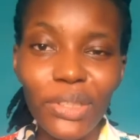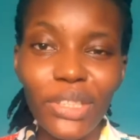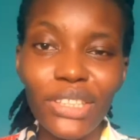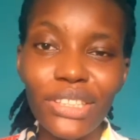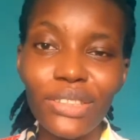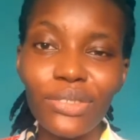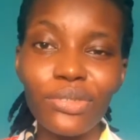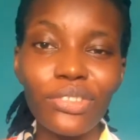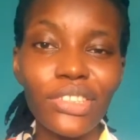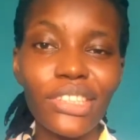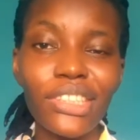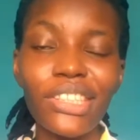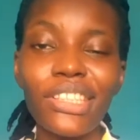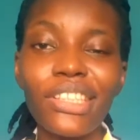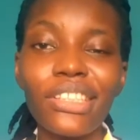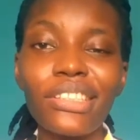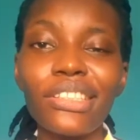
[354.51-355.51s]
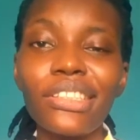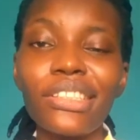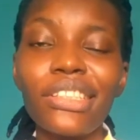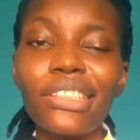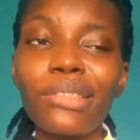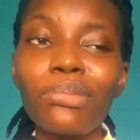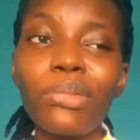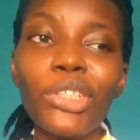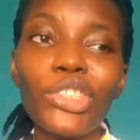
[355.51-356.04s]
because you see there's
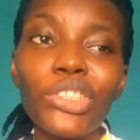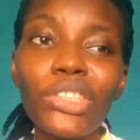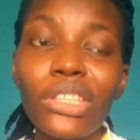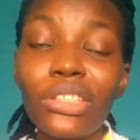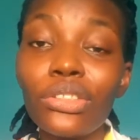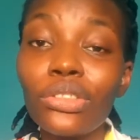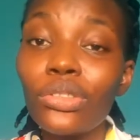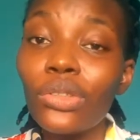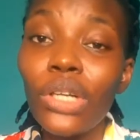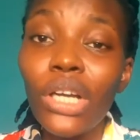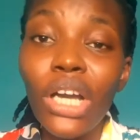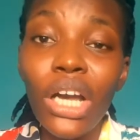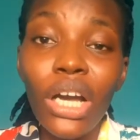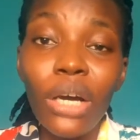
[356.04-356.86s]
there's much you can do